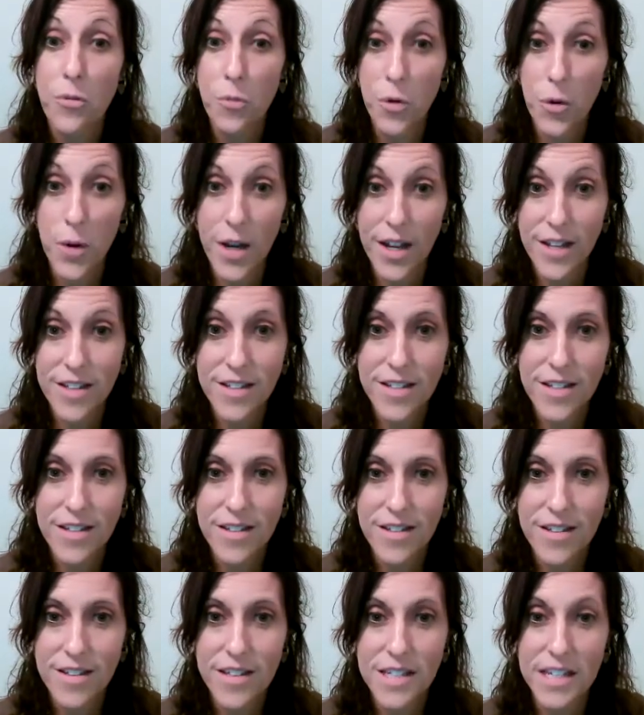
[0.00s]
through it
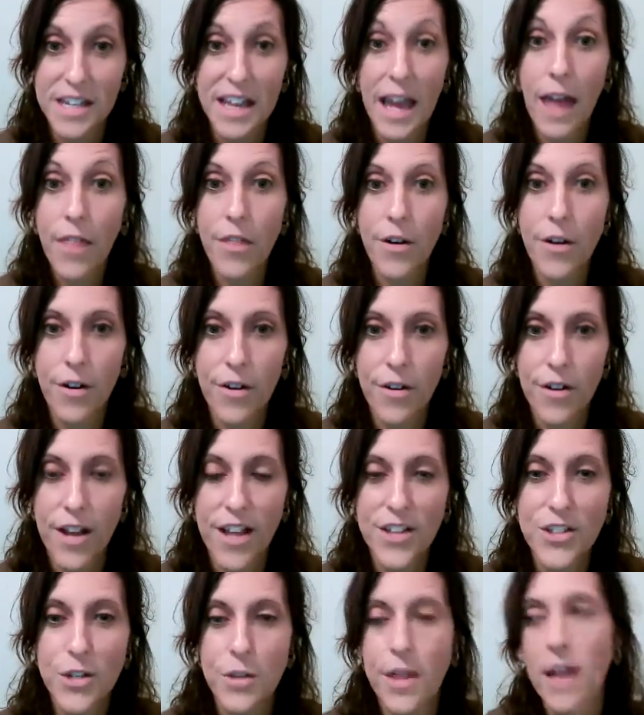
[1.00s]
together.
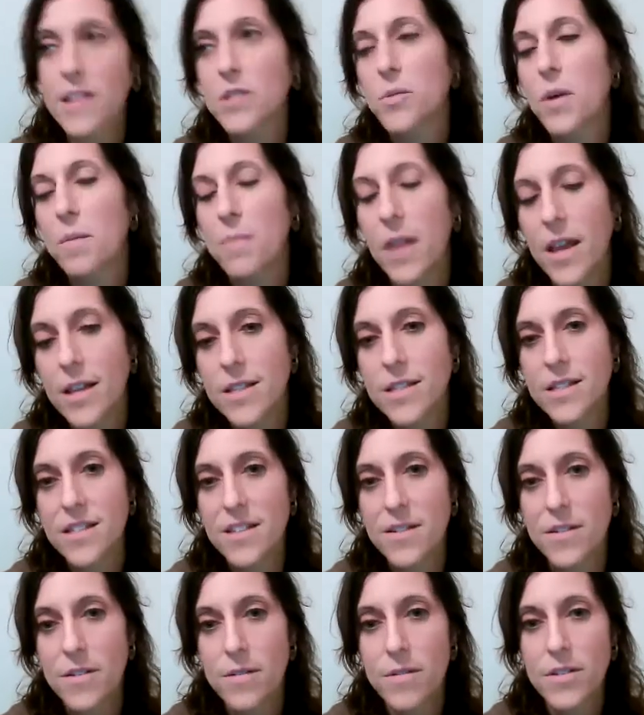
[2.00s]
And so that's what makes
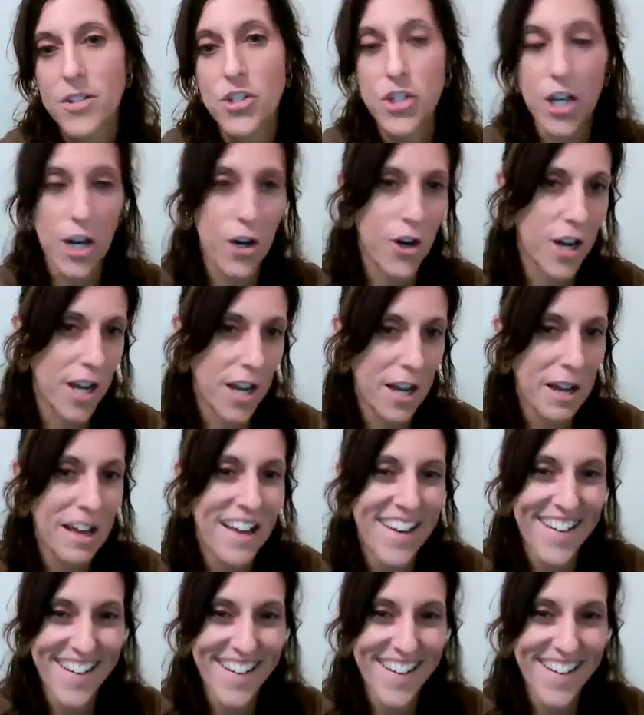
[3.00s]
Geri